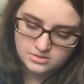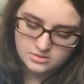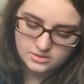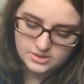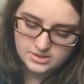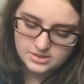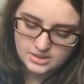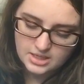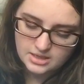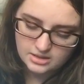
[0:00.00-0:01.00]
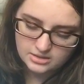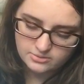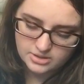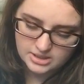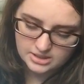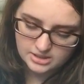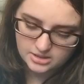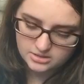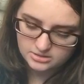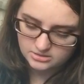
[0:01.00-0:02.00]
So this is a liquid
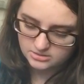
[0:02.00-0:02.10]
highlighter.